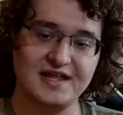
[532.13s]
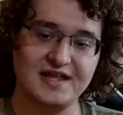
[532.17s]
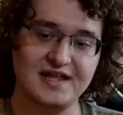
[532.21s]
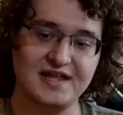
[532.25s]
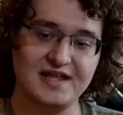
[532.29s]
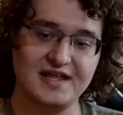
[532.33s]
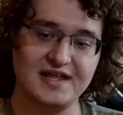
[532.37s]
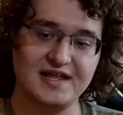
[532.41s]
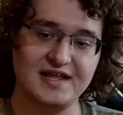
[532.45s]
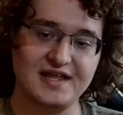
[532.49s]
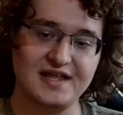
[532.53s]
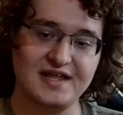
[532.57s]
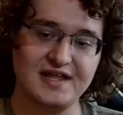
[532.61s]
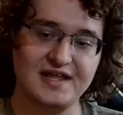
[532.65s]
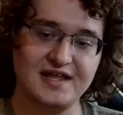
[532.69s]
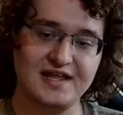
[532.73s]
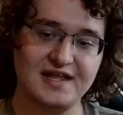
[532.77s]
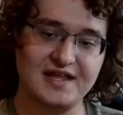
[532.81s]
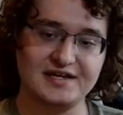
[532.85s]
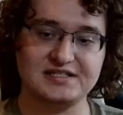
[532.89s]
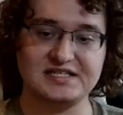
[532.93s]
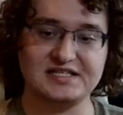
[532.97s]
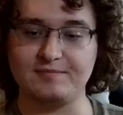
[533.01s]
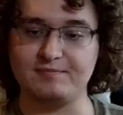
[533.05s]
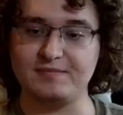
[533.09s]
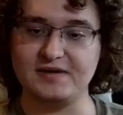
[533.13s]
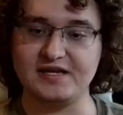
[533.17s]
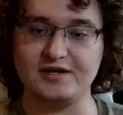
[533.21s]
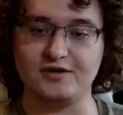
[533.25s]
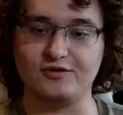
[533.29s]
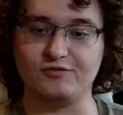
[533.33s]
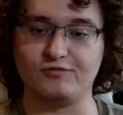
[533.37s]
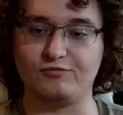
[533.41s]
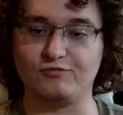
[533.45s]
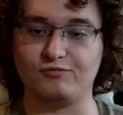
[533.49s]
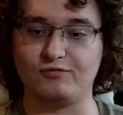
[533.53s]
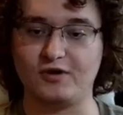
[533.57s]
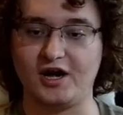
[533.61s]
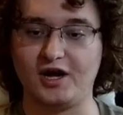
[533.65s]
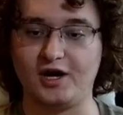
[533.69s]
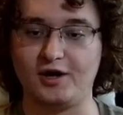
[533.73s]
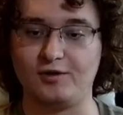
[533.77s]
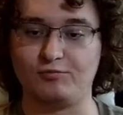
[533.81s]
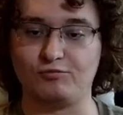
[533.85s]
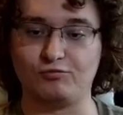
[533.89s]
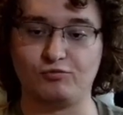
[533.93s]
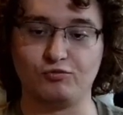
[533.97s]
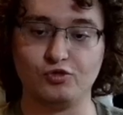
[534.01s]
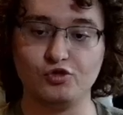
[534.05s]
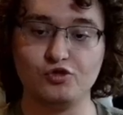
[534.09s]
uh, not in the like big
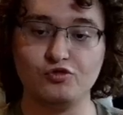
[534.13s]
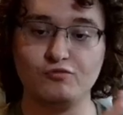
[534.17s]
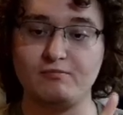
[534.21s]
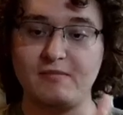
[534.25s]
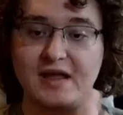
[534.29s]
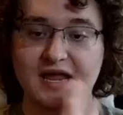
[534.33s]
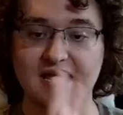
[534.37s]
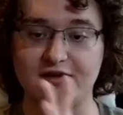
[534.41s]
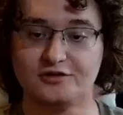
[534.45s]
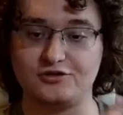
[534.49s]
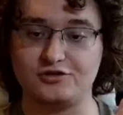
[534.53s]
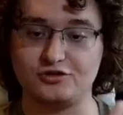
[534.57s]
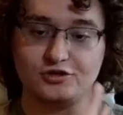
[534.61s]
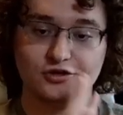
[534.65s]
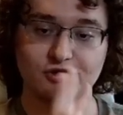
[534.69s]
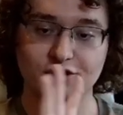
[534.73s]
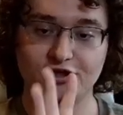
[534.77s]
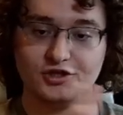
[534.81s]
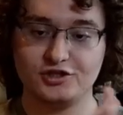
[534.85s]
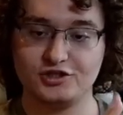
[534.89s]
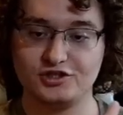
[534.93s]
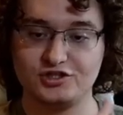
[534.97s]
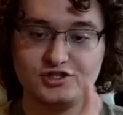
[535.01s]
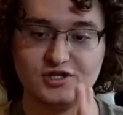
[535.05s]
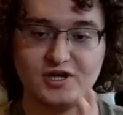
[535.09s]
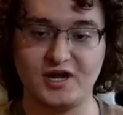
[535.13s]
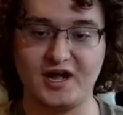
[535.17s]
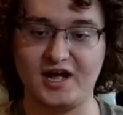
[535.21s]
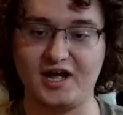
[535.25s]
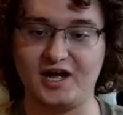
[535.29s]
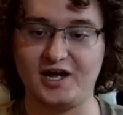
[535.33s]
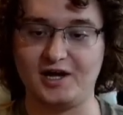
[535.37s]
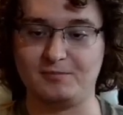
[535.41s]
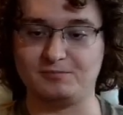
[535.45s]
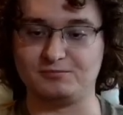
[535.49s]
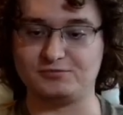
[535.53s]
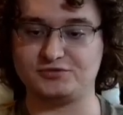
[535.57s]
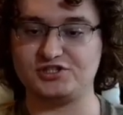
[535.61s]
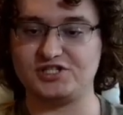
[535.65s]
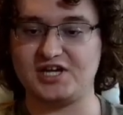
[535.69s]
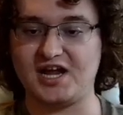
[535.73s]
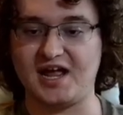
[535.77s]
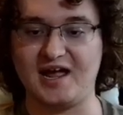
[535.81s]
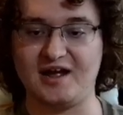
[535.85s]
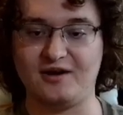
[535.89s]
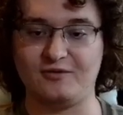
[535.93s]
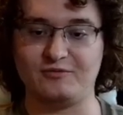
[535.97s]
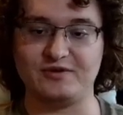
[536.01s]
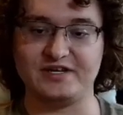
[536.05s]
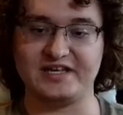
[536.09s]
um, roommate um,
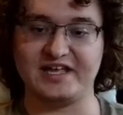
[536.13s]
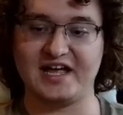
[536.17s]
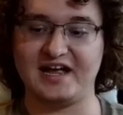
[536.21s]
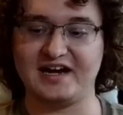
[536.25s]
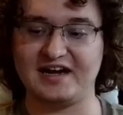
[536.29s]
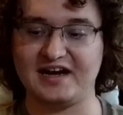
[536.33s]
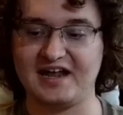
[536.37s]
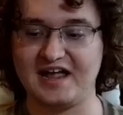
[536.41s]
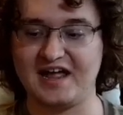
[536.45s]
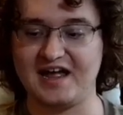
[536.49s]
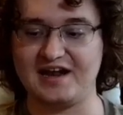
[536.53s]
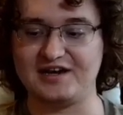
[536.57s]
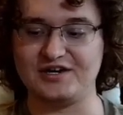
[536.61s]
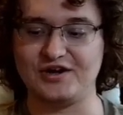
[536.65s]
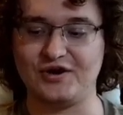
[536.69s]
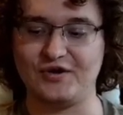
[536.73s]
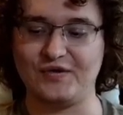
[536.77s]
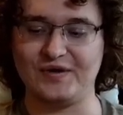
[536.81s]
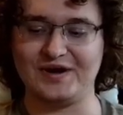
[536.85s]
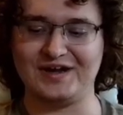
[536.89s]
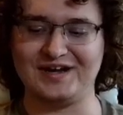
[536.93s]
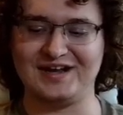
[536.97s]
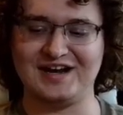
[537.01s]
chat we kind of had going.